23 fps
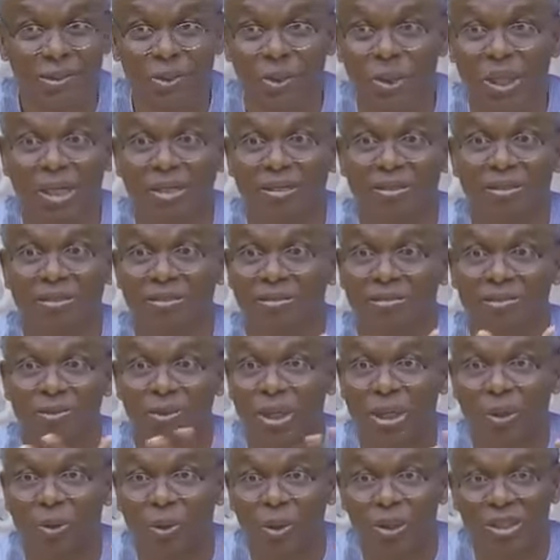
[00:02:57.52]
You
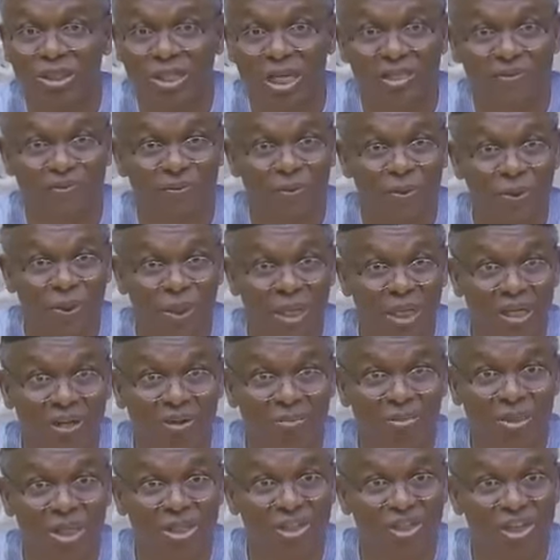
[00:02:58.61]
can contest for local
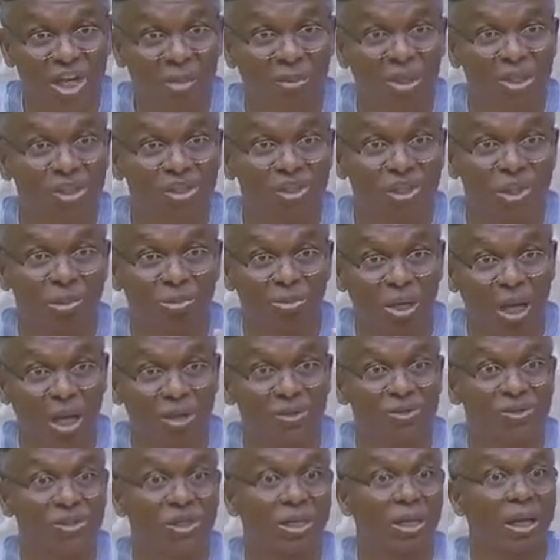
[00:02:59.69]
government chairmanship,
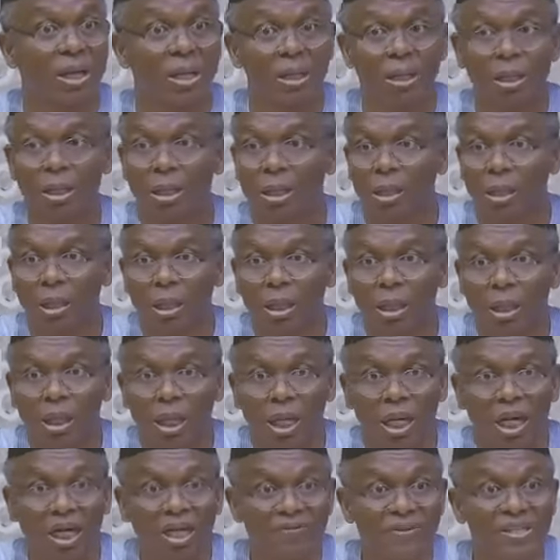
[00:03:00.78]
councillor,
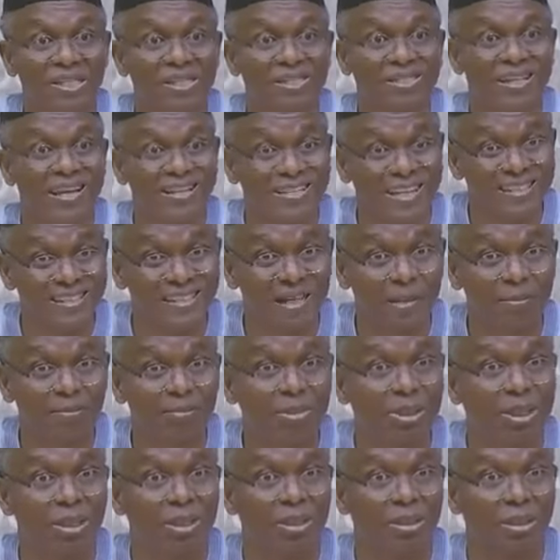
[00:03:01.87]
even state
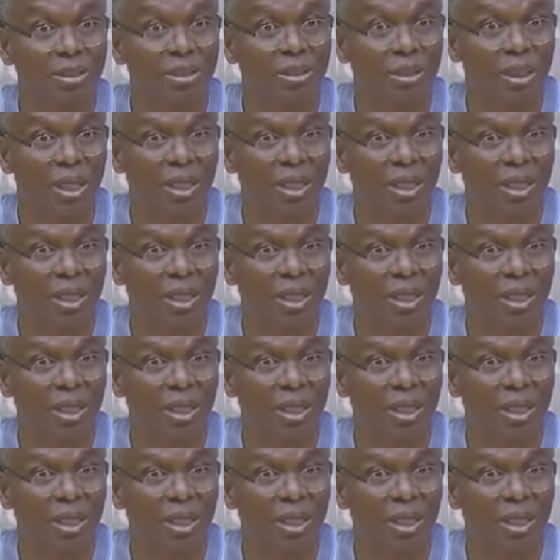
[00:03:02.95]
assembly.